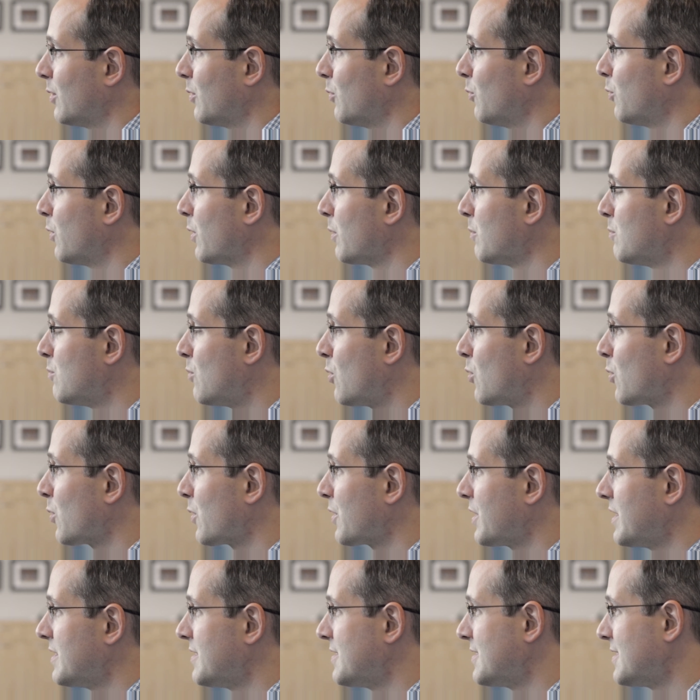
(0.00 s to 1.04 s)
We're more
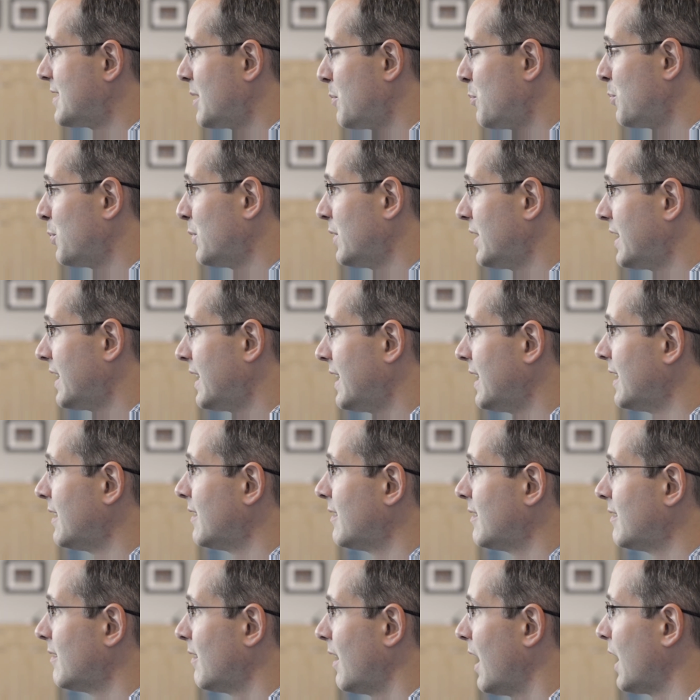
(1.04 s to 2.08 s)
than simply
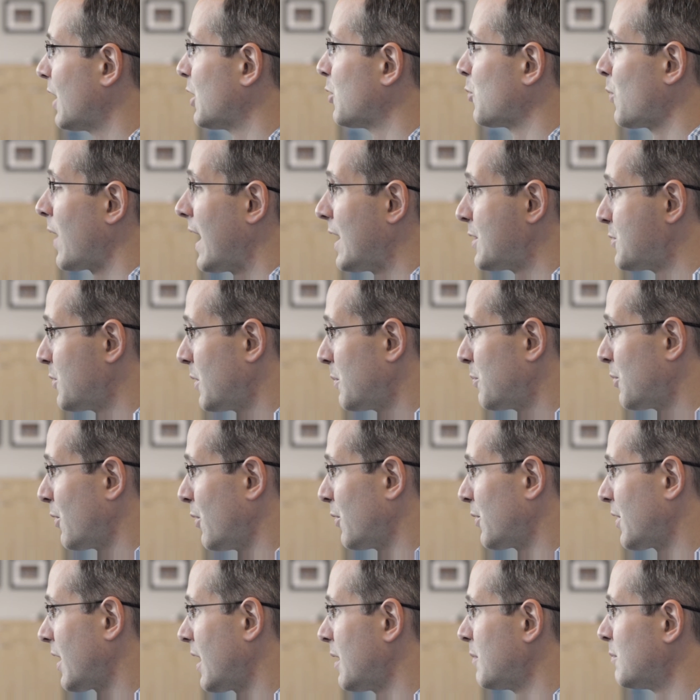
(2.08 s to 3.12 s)
a graduate
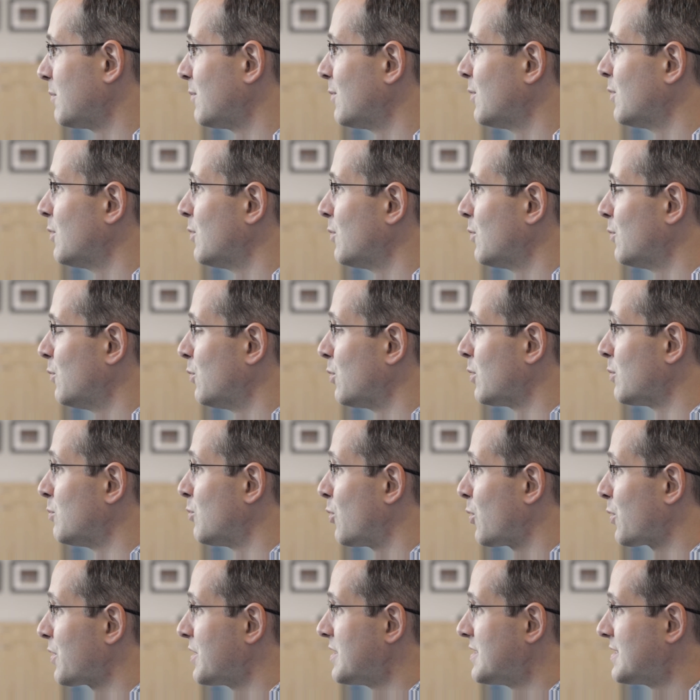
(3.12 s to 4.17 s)
program. We're
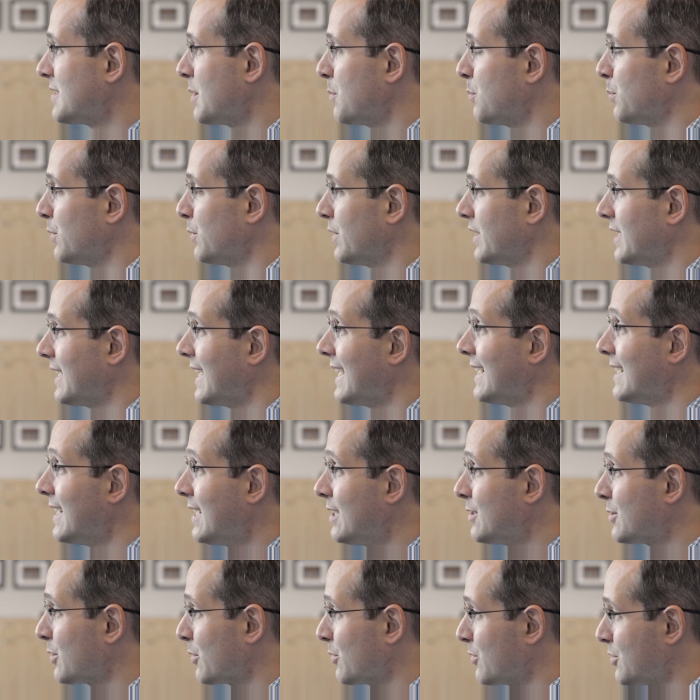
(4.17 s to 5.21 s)
more than simply an
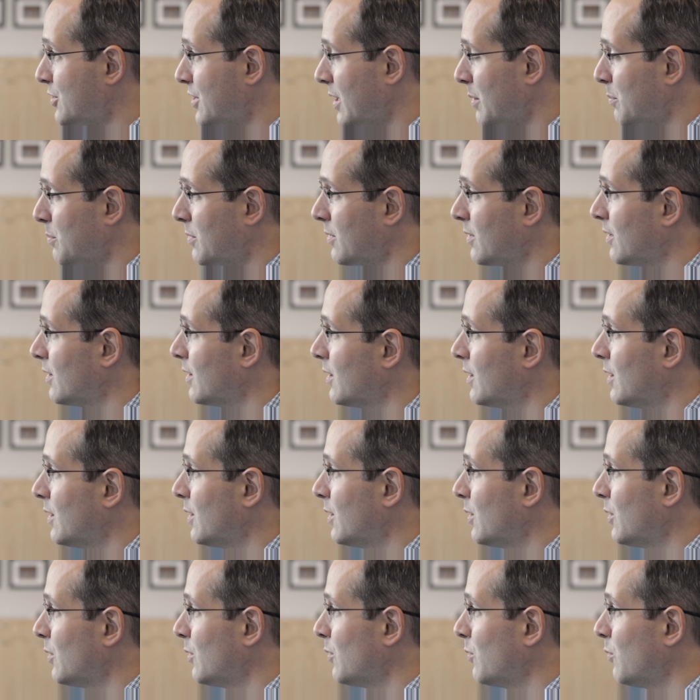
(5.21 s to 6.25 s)
internship.
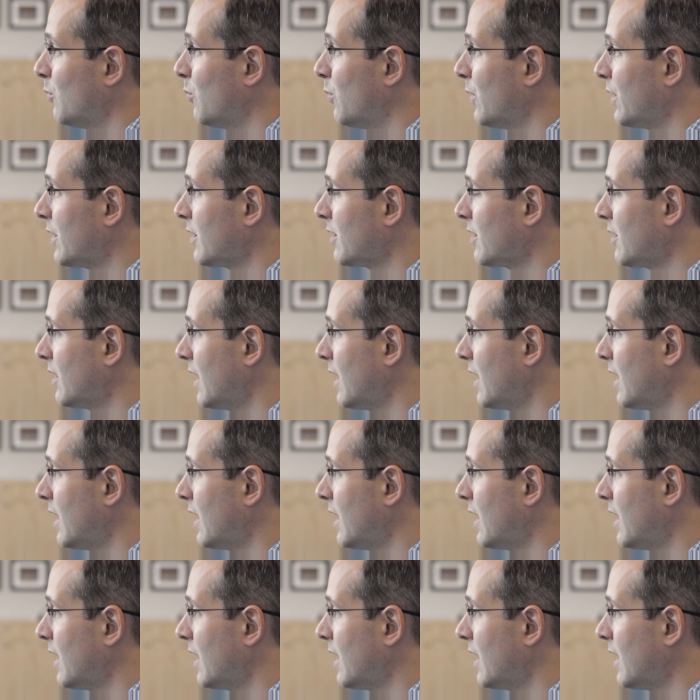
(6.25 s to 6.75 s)
We're